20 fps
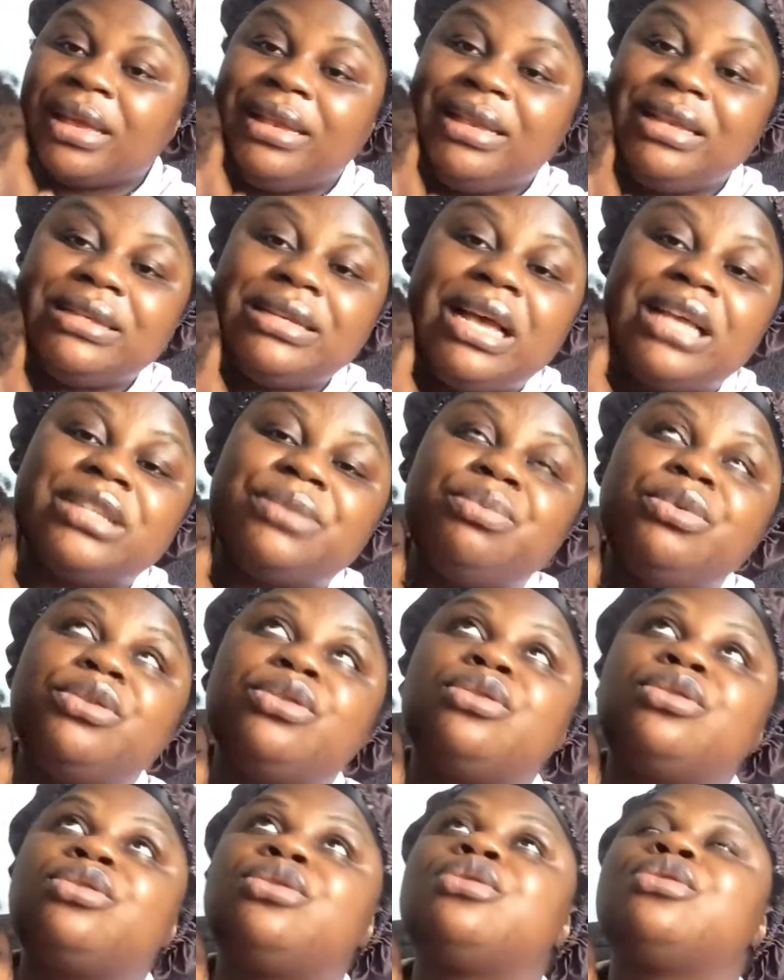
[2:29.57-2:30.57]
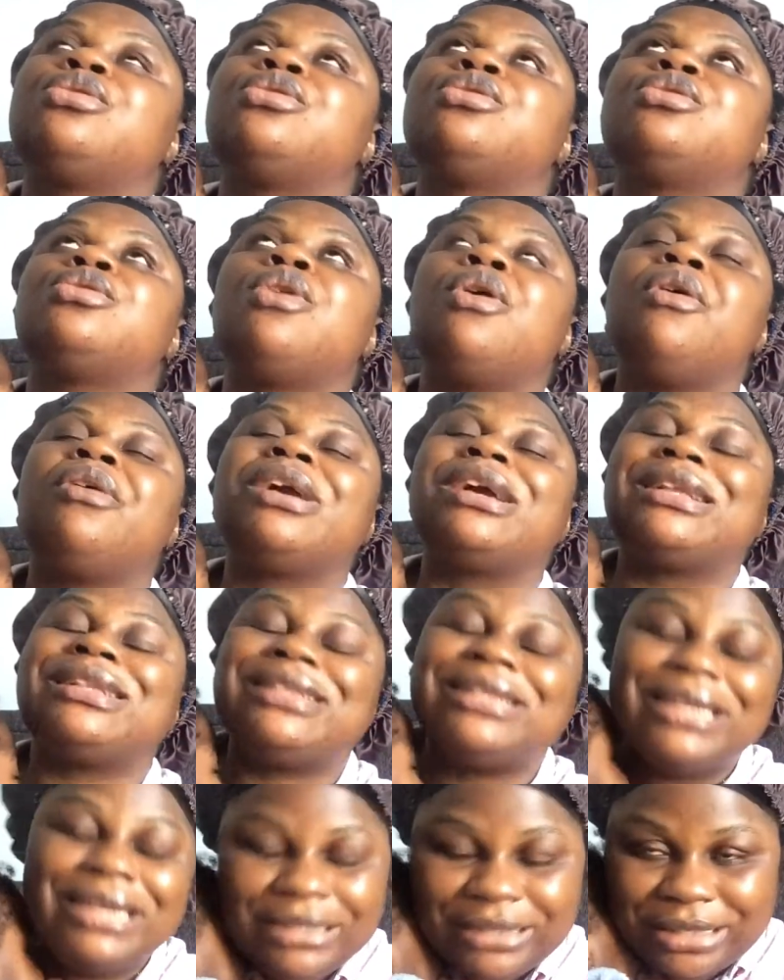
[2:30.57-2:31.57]
Liza has been so
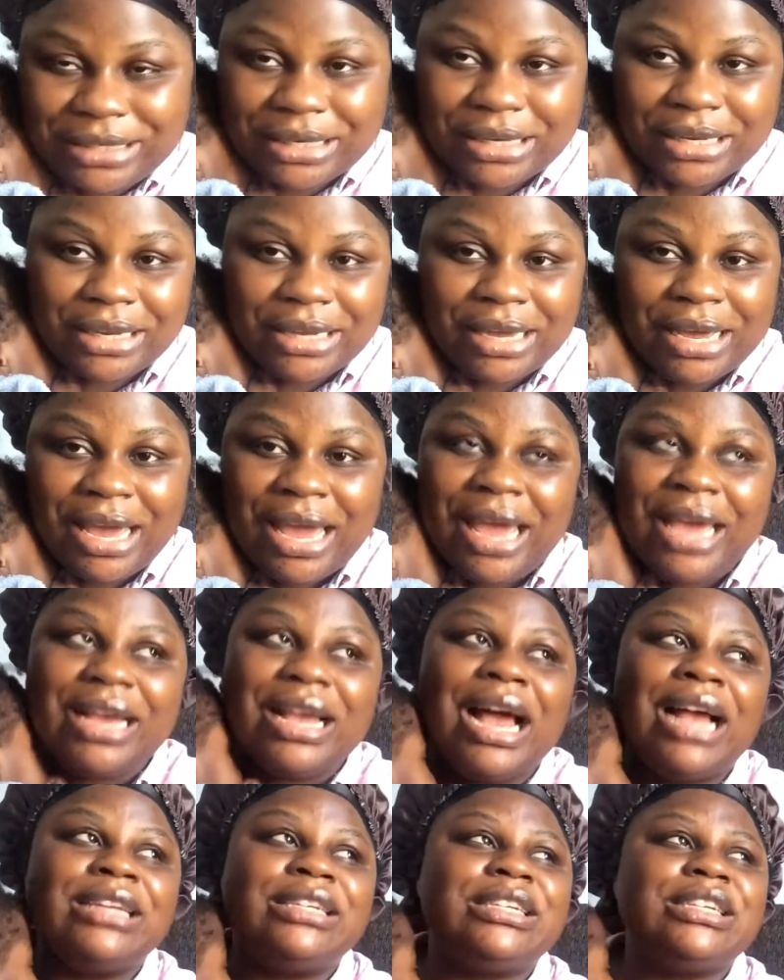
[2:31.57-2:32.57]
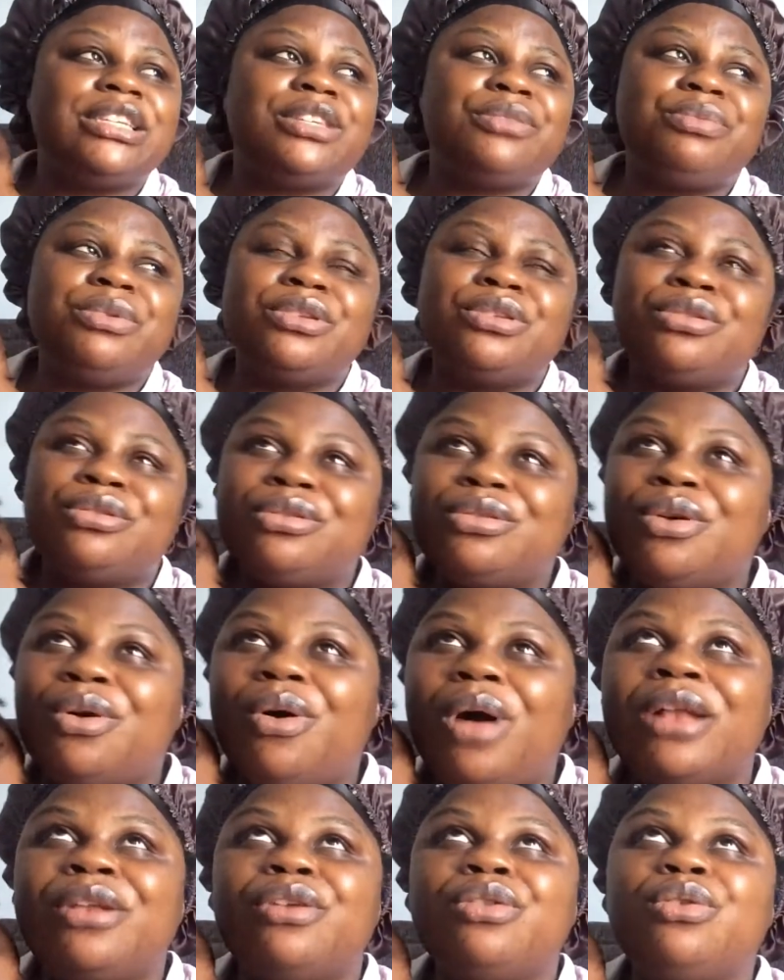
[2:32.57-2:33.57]
clingy and she's been
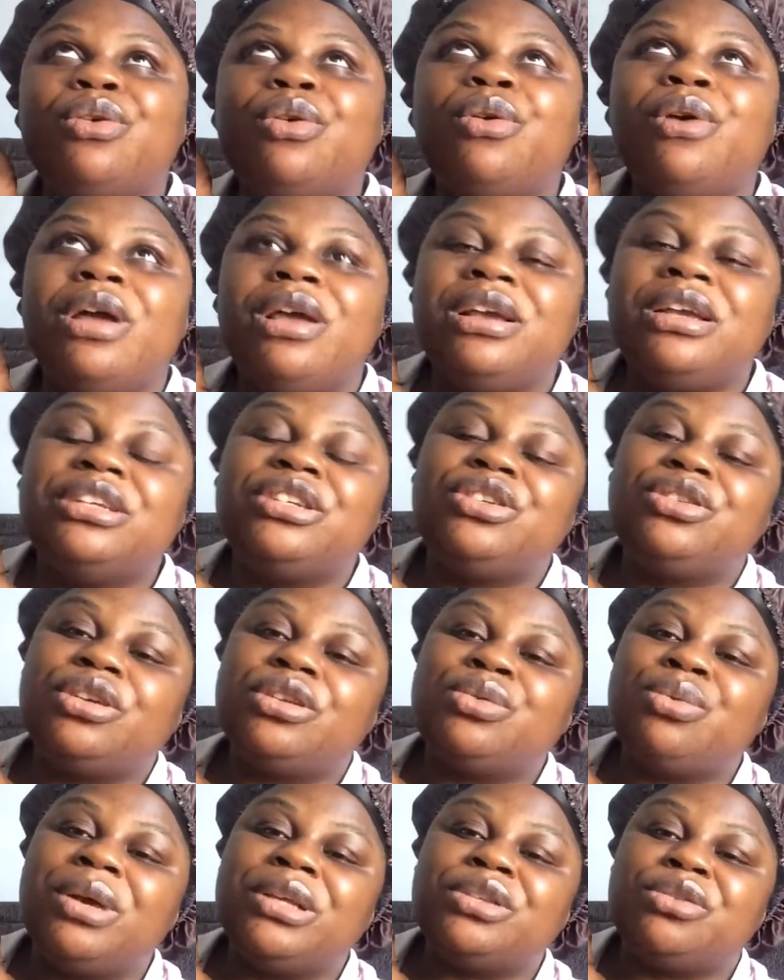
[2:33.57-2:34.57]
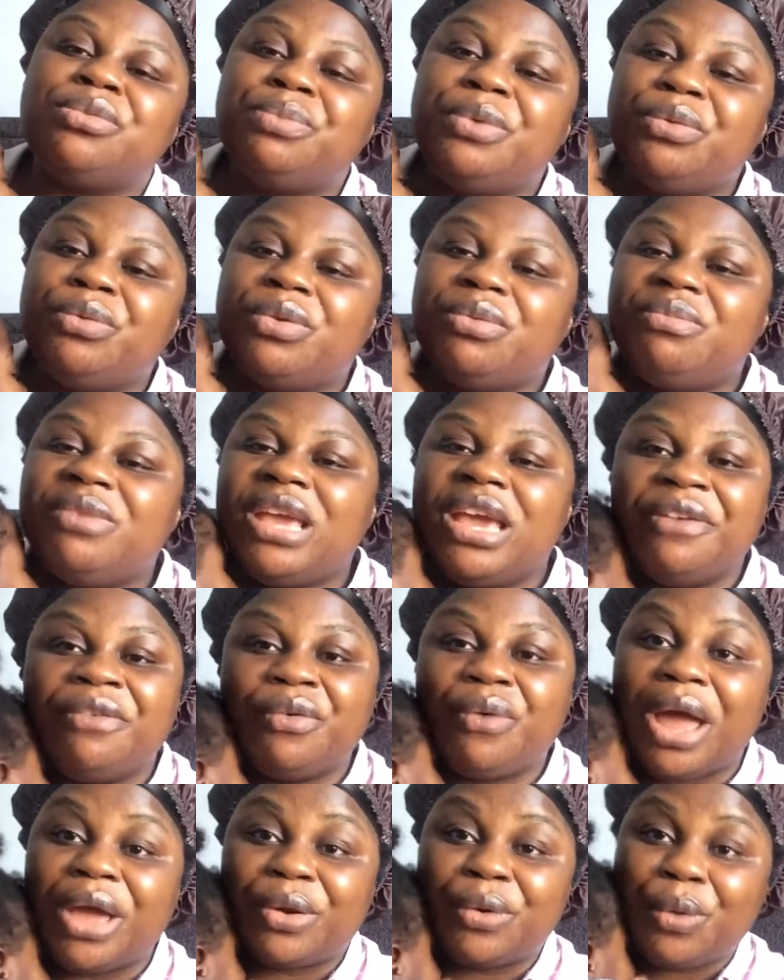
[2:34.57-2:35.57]
so, I don't know, she just wants to be with me
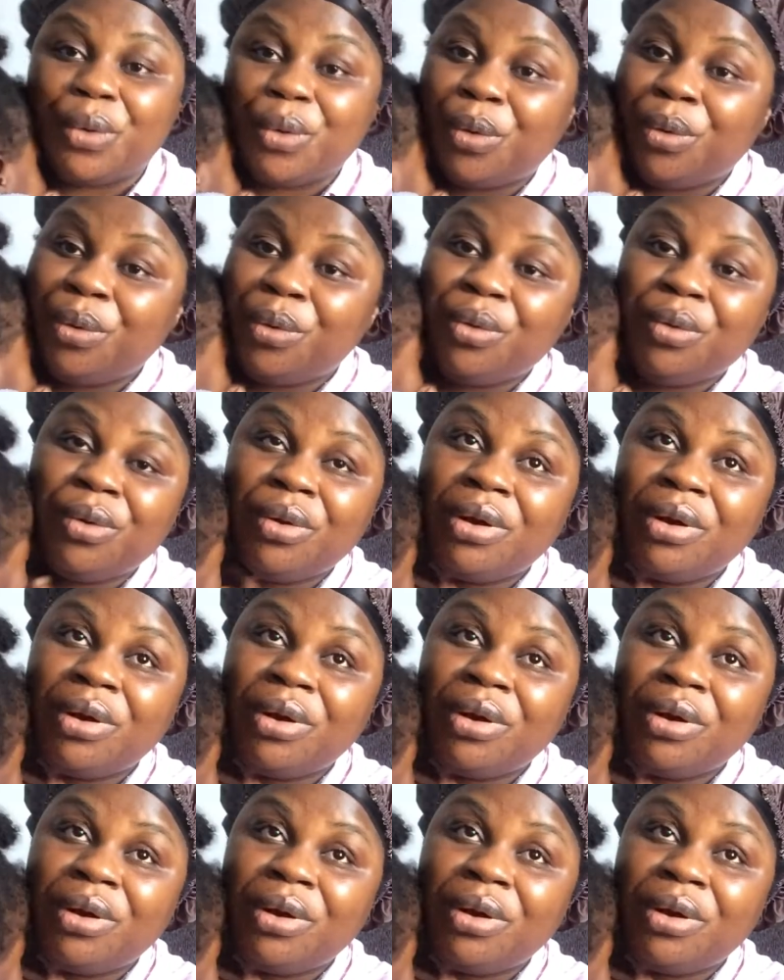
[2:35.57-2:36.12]
everywhere I go.